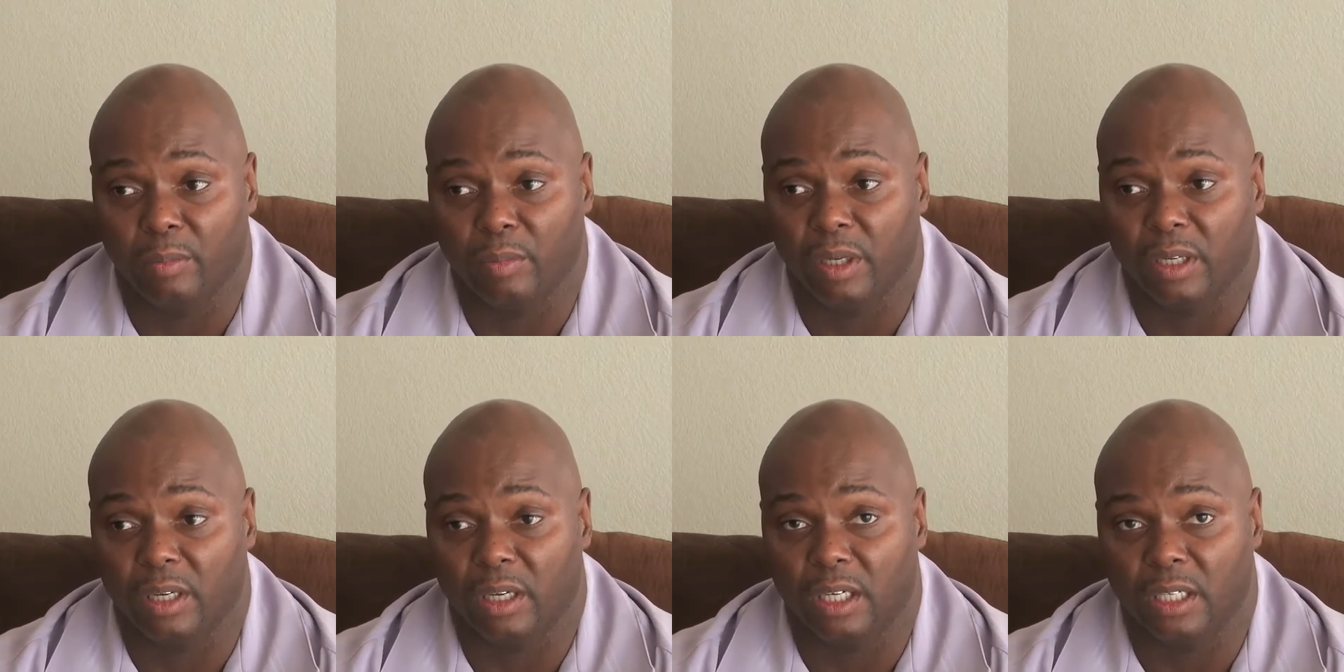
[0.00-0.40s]

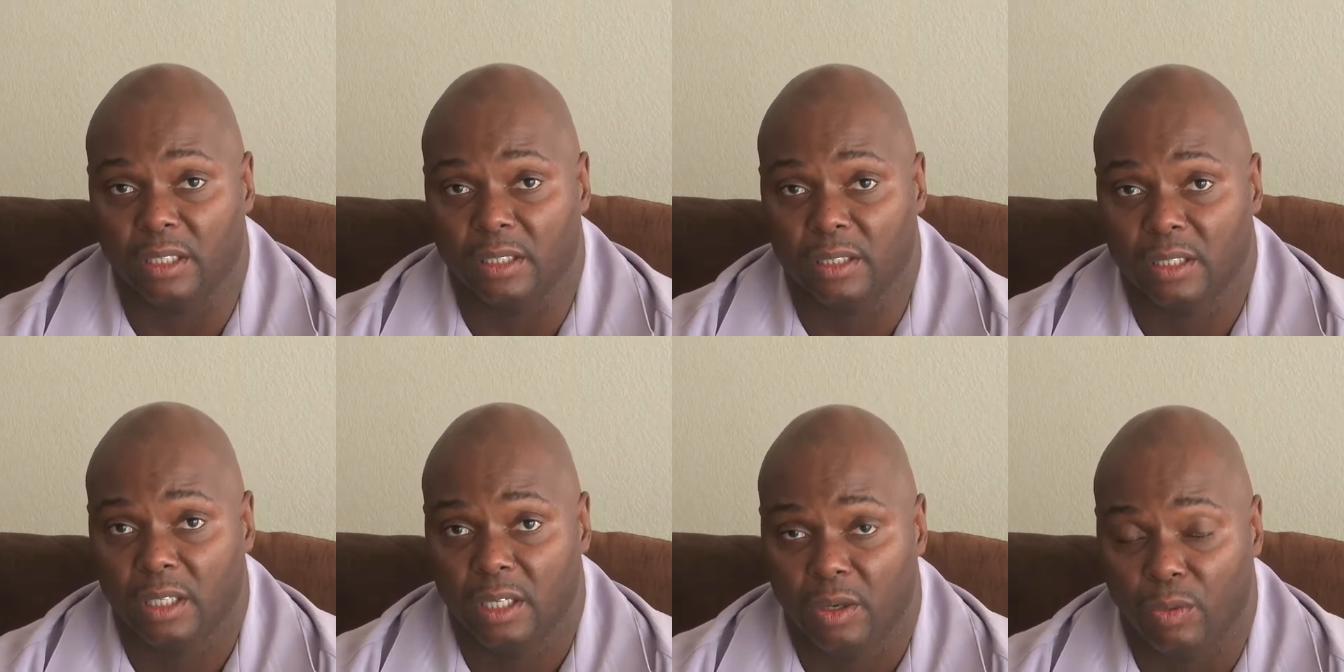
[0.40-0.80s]

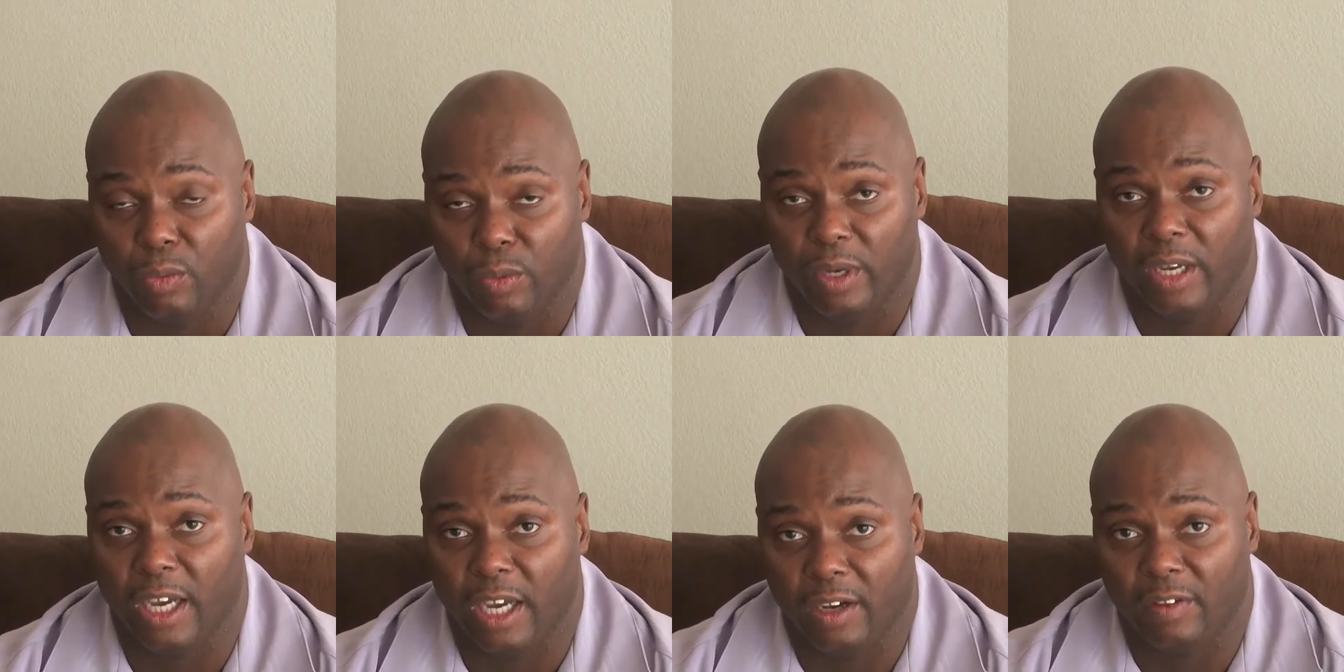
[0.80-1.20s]
because
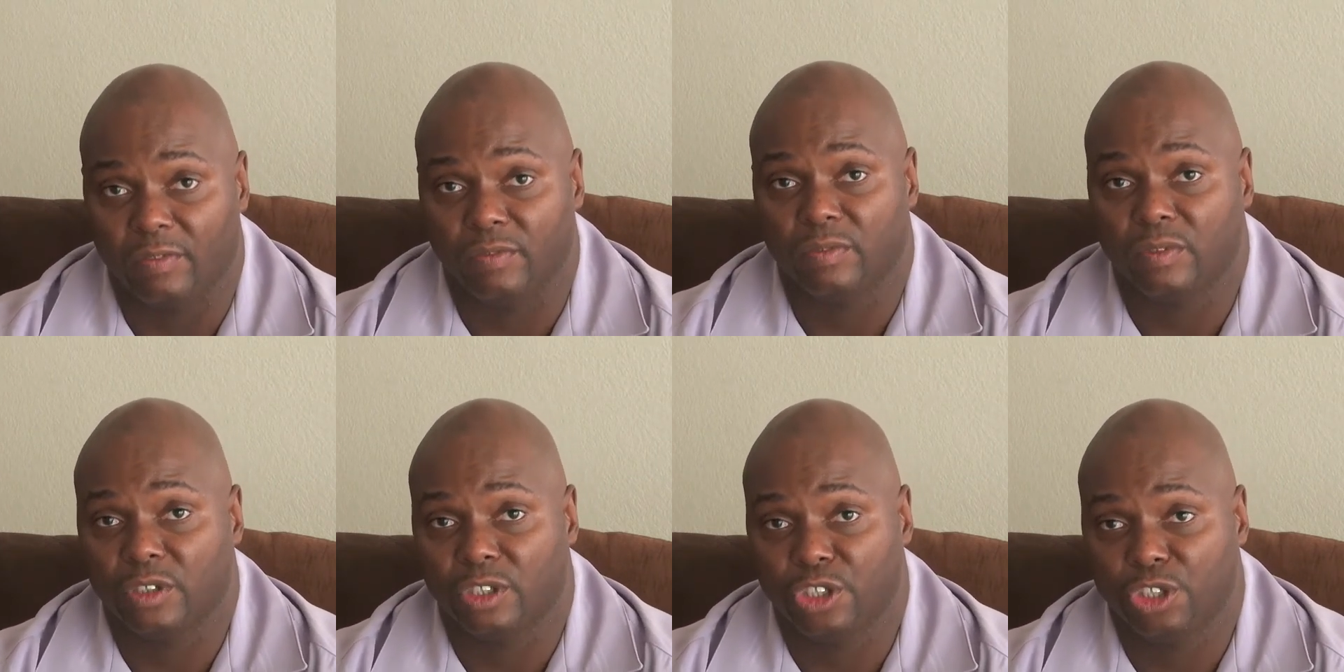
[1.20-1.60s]
we have
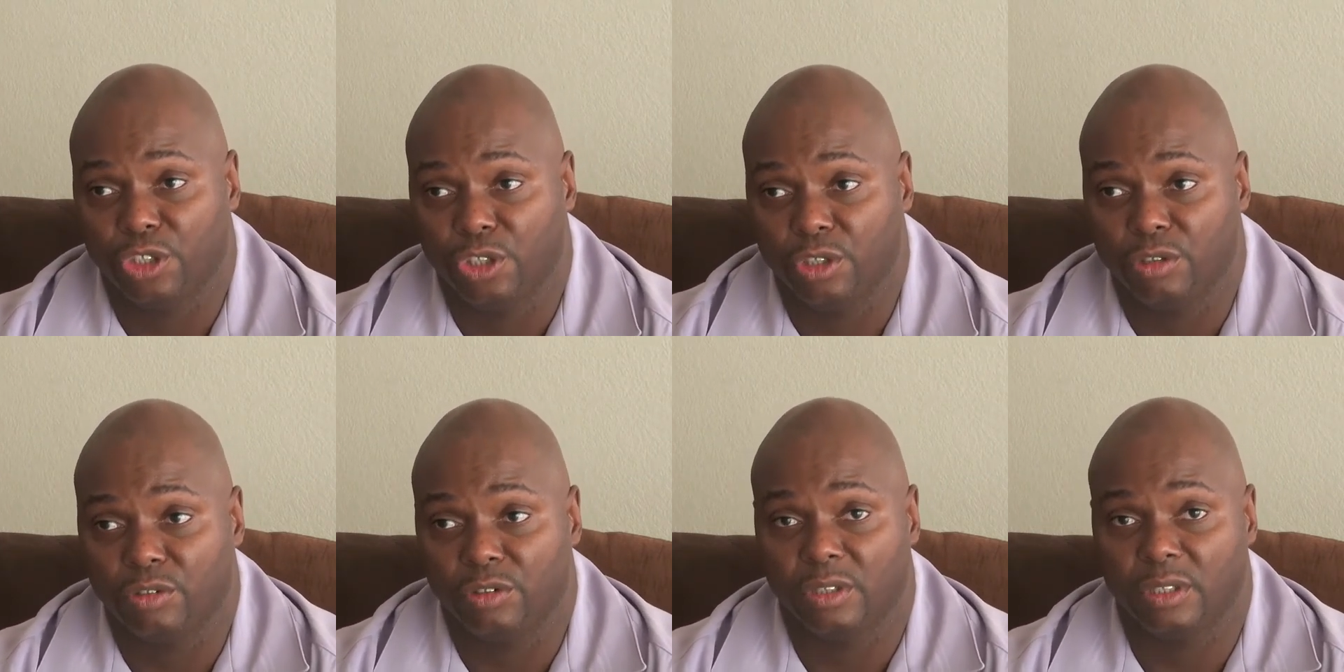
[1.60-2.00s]

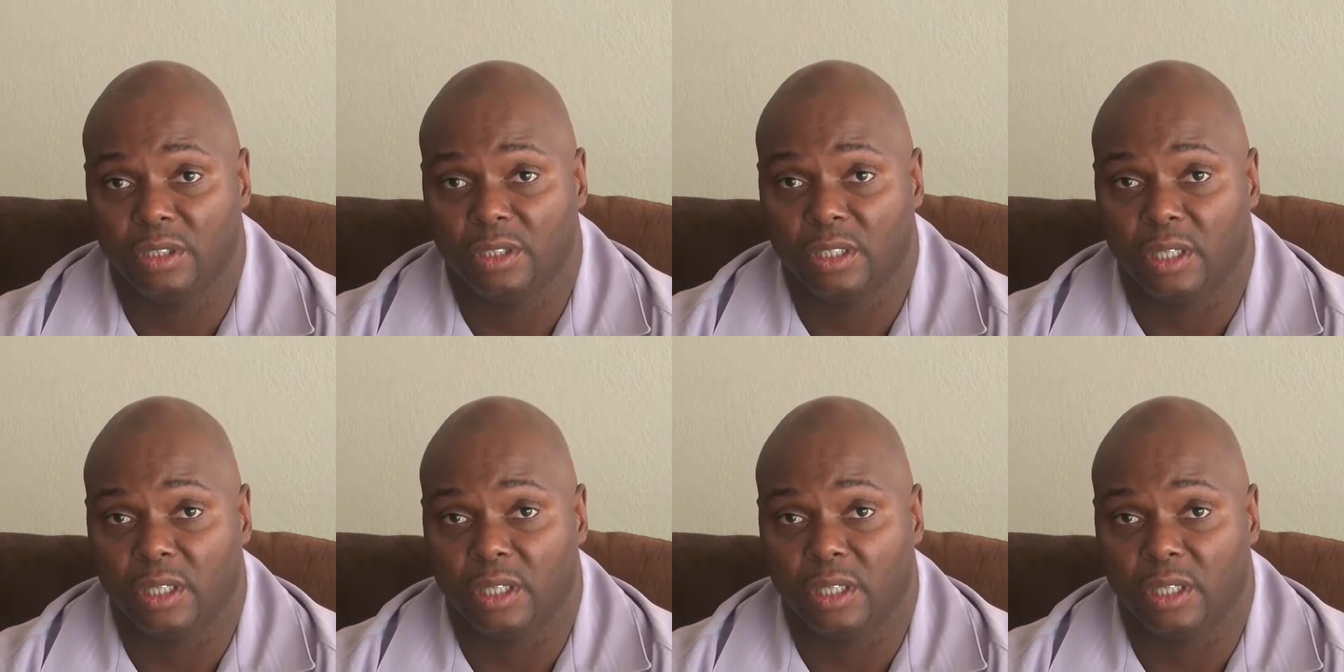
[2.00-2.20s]
children